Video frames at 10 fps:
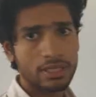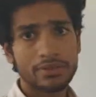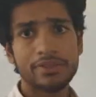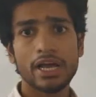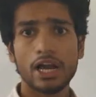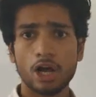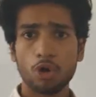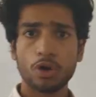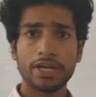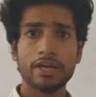they are
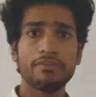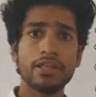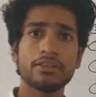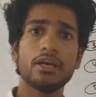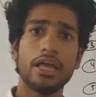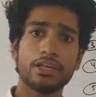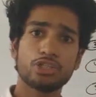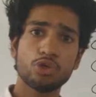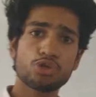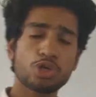allocated when the
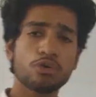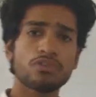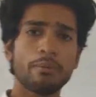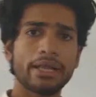execution of the